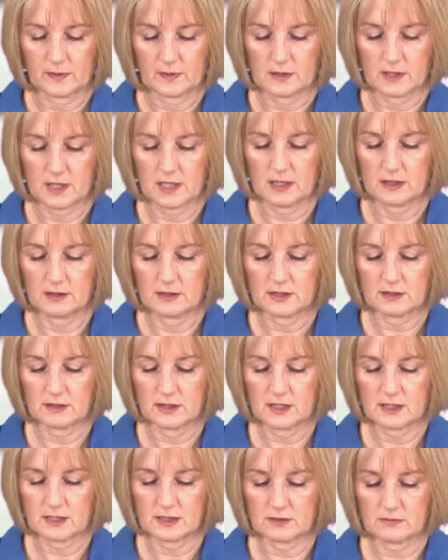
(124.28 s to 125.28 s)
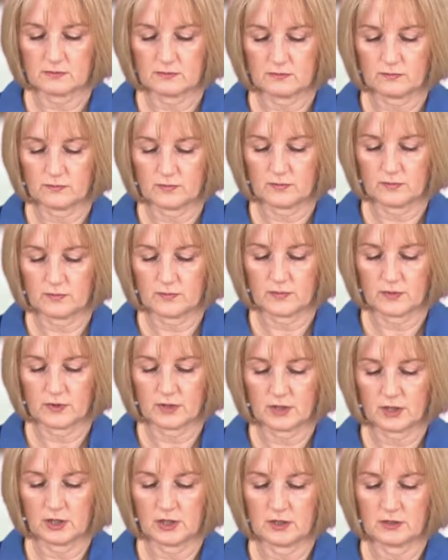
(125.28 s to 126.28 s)
Okay, so that's, we're
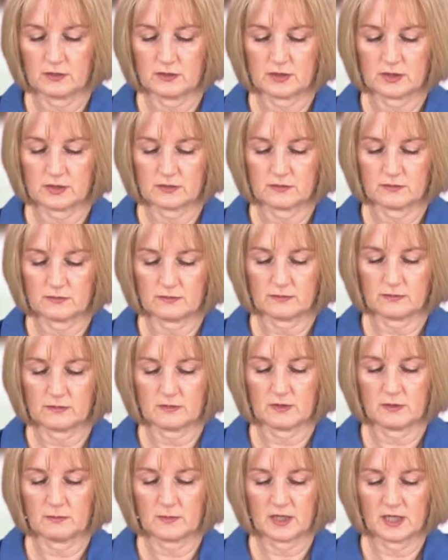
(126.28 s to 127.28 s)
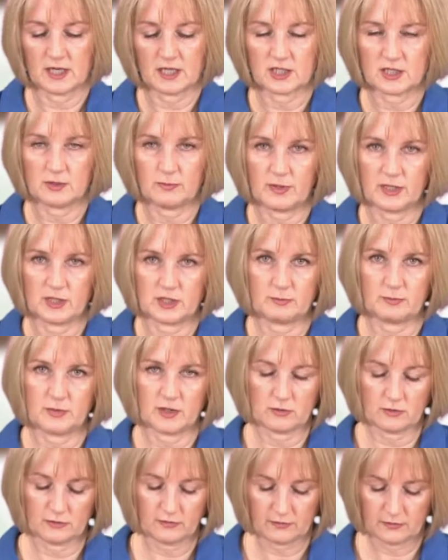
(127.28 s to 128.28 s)
going to use, I might actually pinch a bit
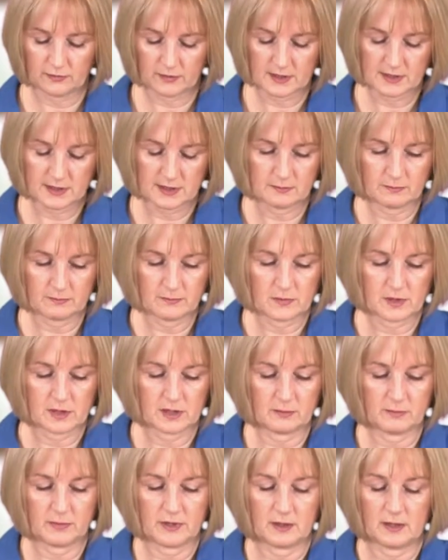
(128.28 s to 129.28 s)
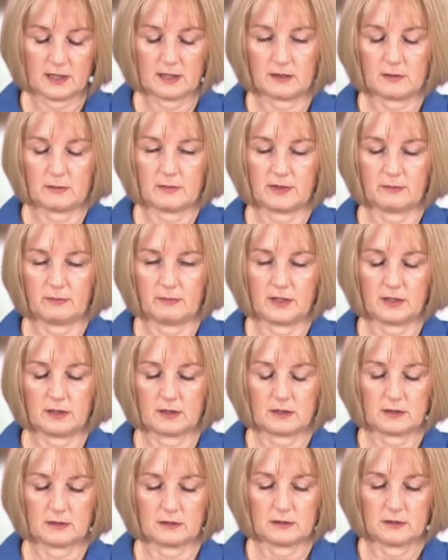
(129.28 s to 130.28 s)
off because it might be a little bit
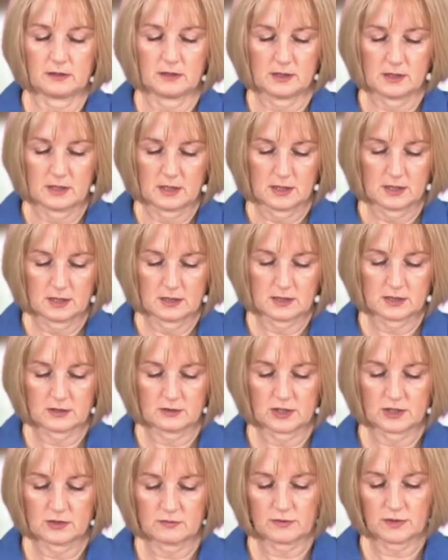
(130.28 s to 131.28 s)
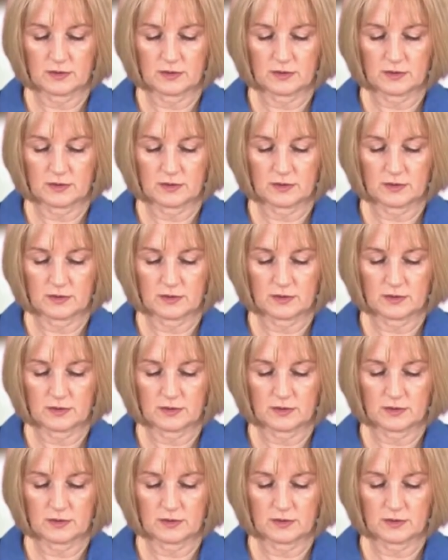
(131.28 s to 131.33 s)
big. So just